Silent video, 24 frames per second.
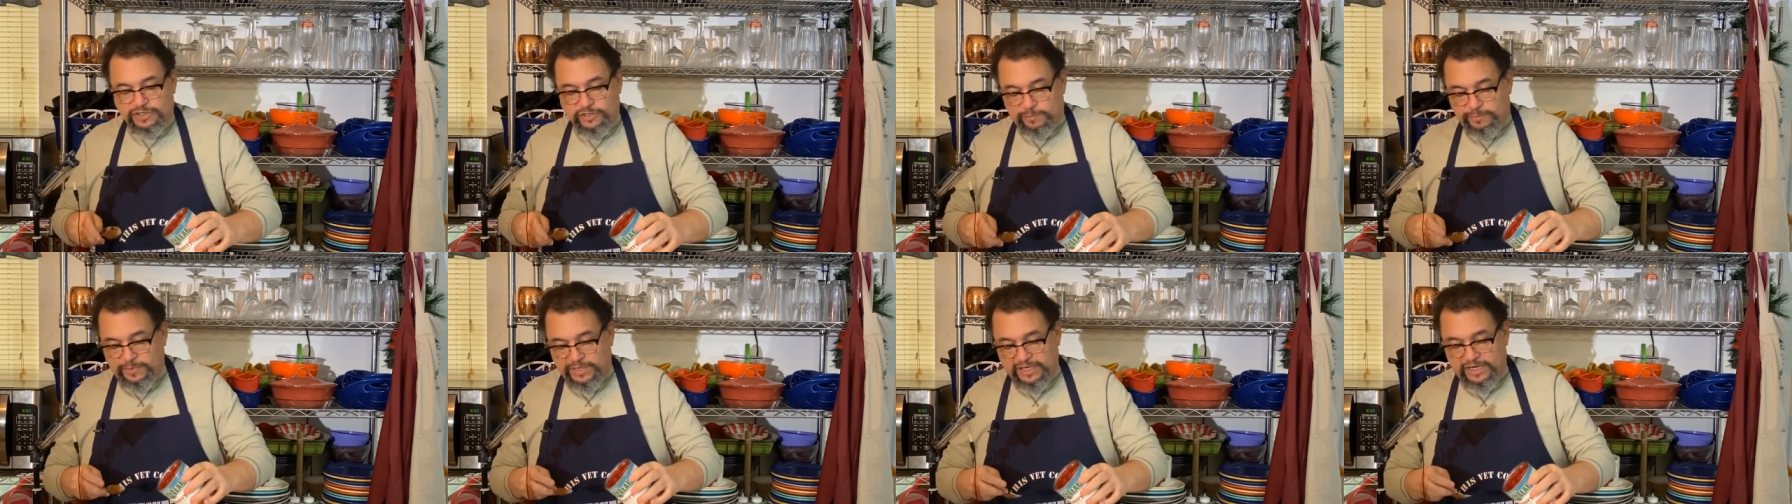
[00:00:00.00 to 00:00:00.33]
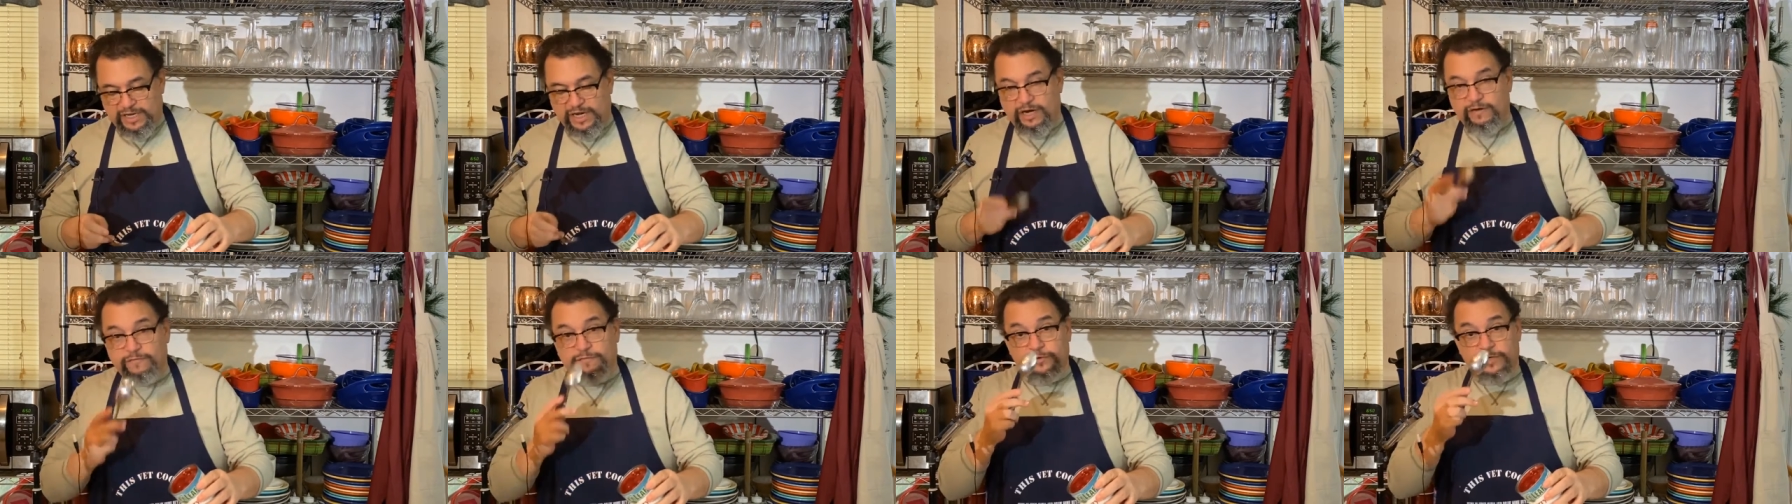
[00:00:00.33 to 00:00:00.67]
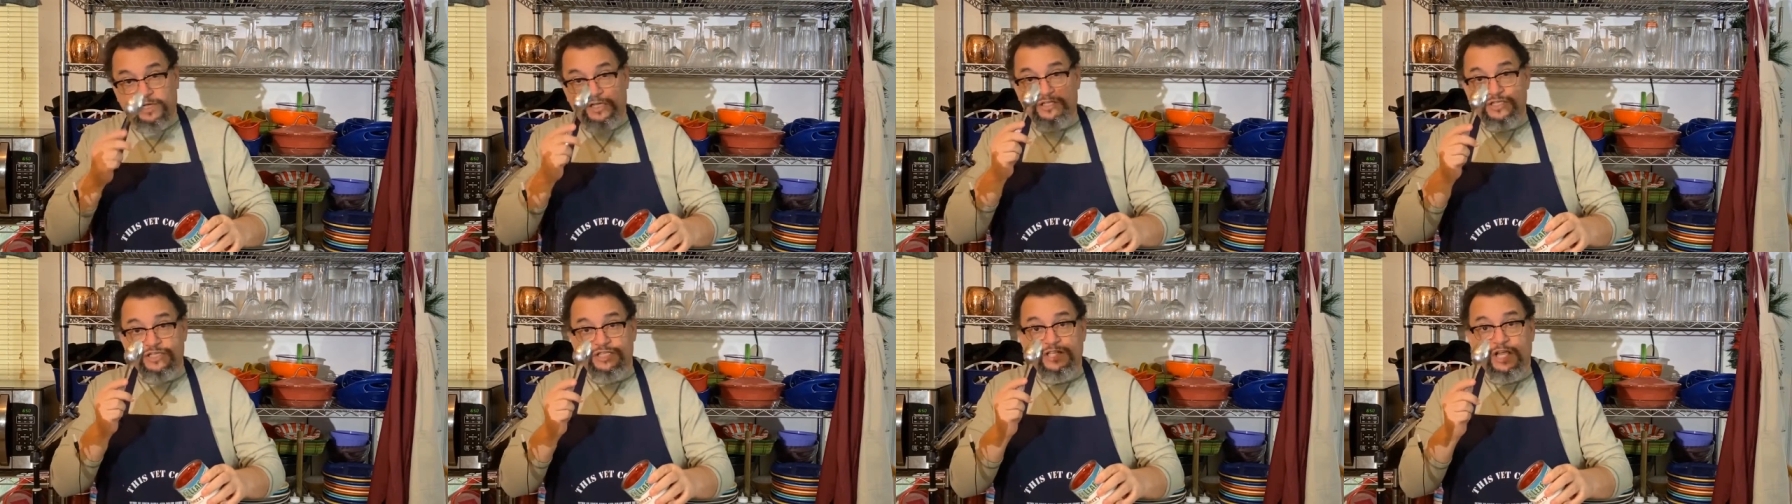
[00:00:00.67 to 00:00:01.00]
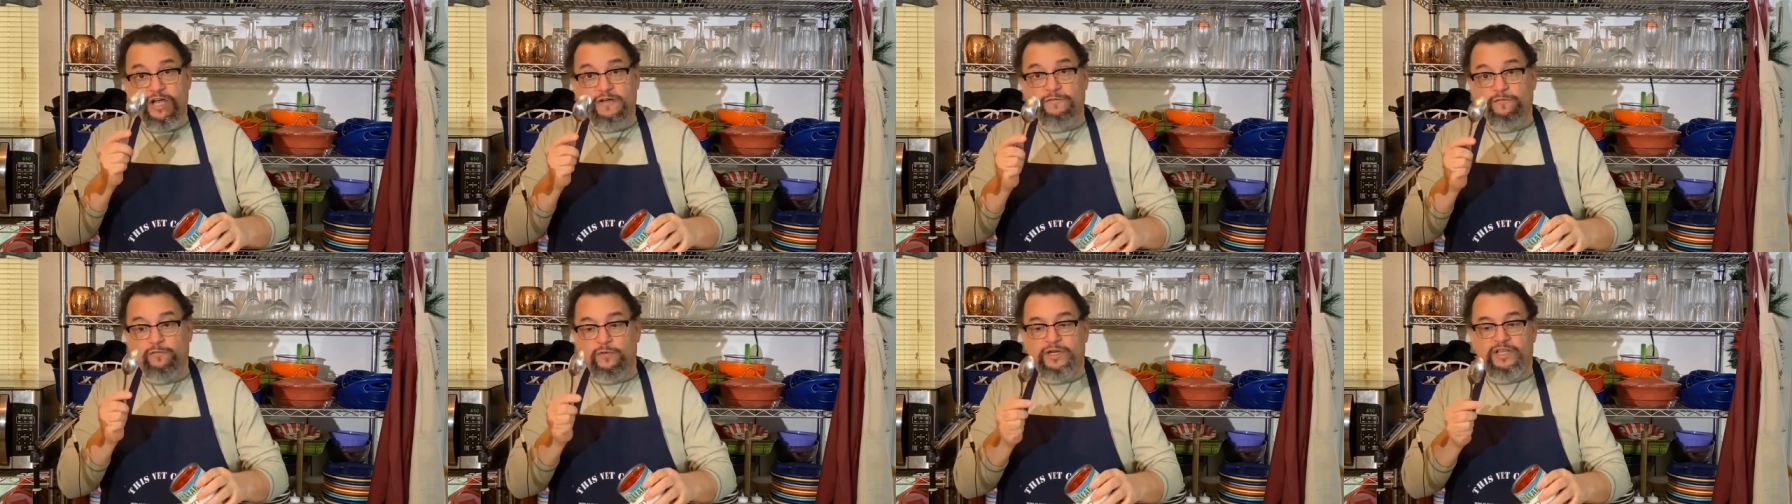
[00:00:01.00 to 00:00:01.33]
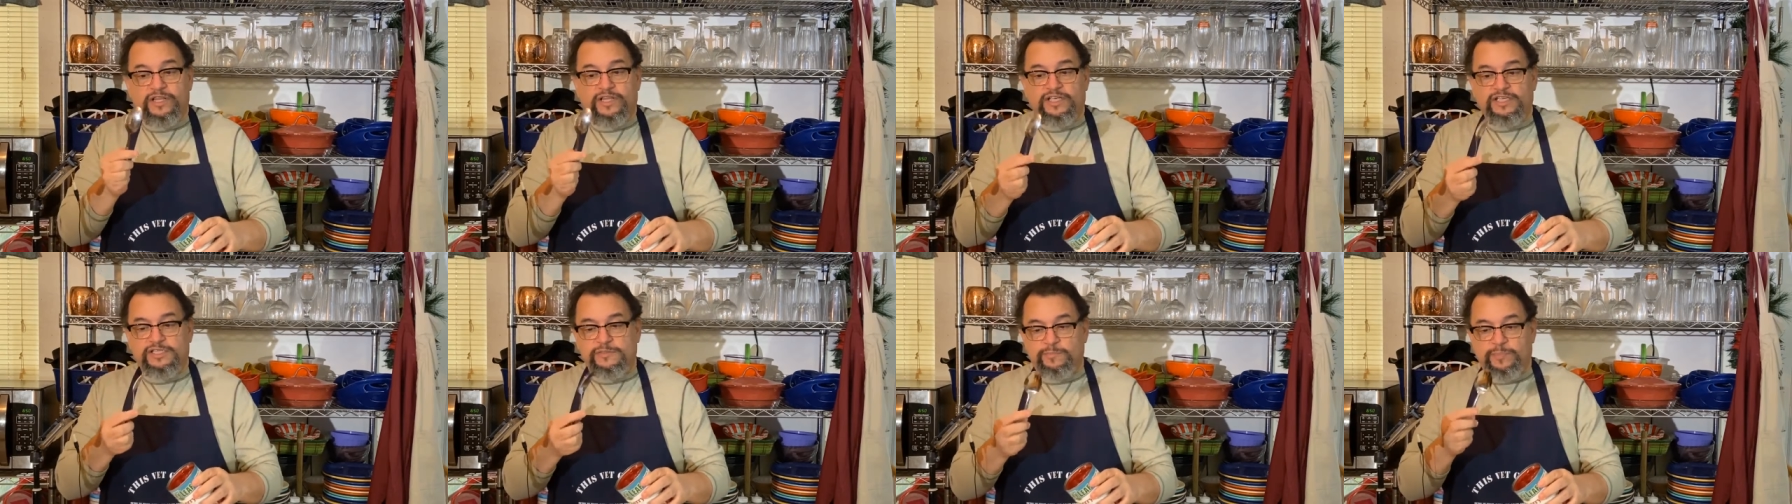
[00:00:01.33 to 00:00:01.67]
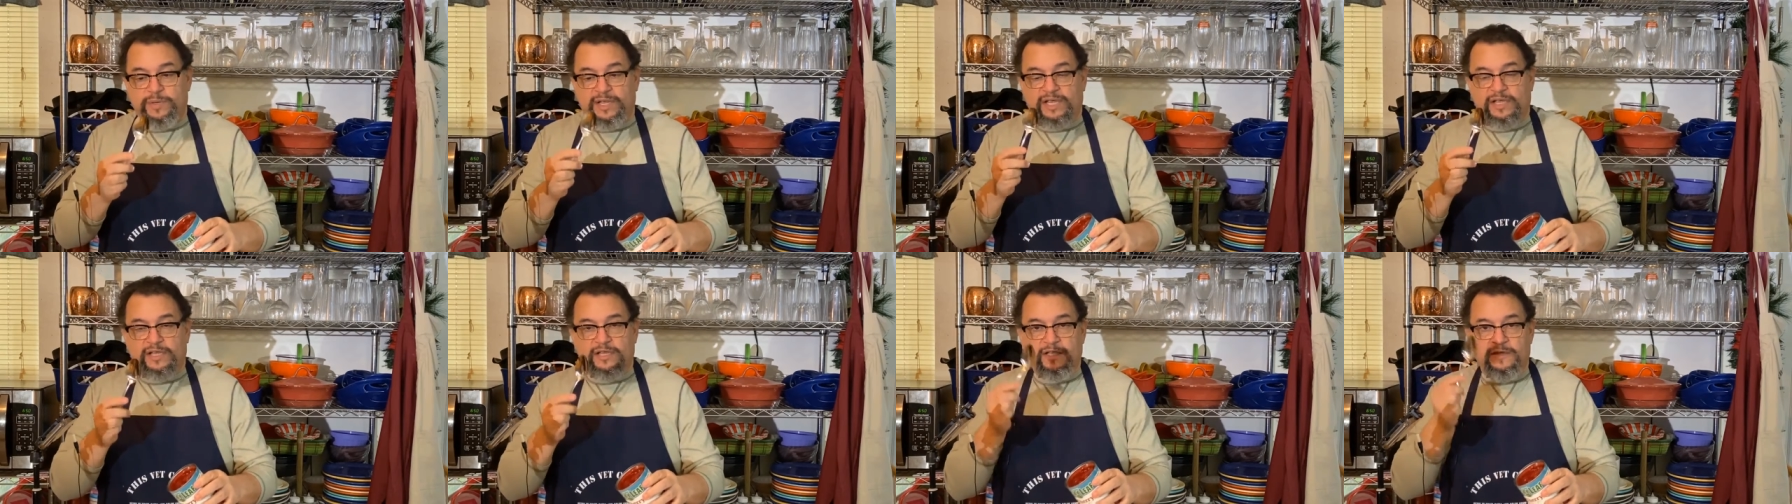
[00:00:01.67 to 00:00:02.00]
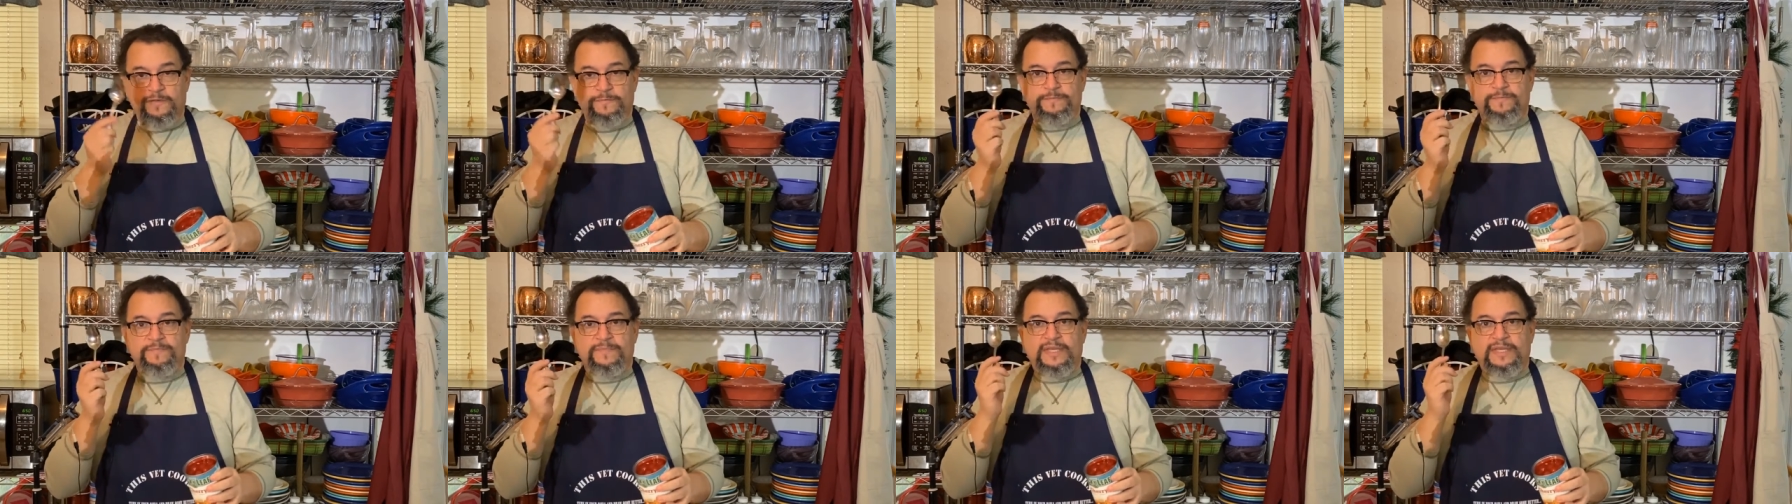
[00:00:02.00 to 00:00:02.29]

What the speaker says: So be careful, get yourself one of these big